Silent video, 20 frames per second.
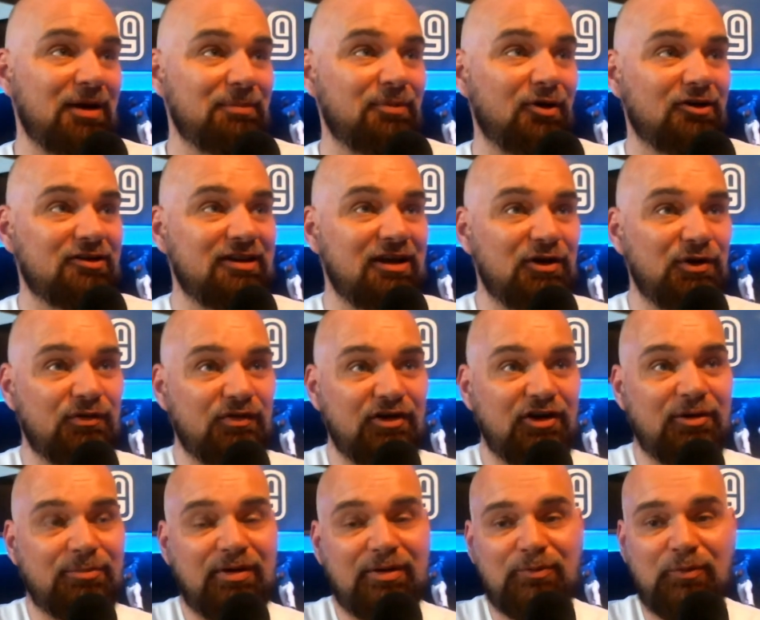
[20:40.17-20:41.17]
Bald head over here.
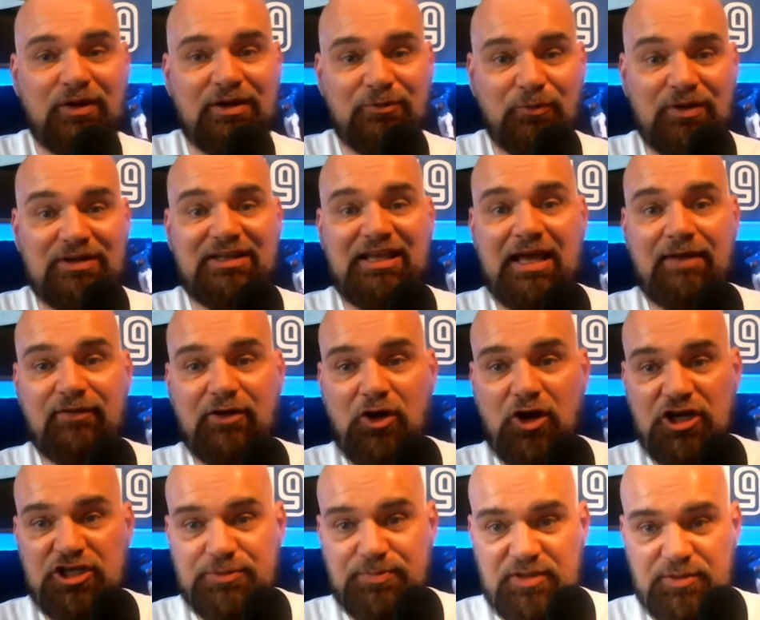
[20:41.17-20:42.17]
But when Kevin
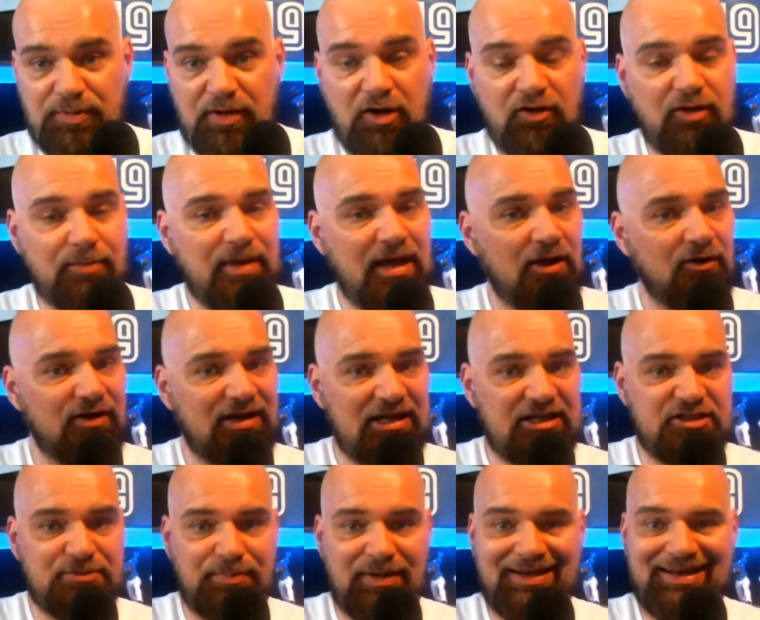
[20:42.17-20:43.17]
Gausman's been on the mound, it's
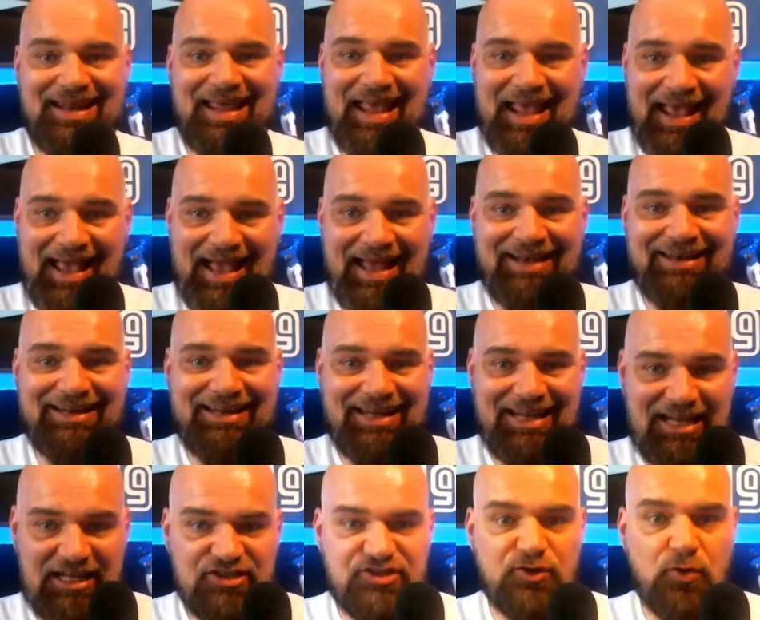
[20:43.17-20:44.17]
been at
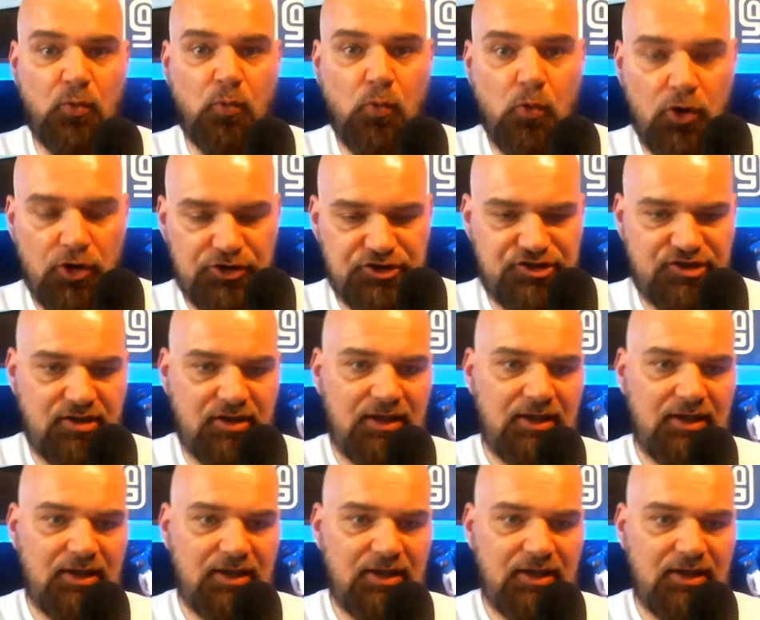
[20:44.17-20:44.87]
its worst.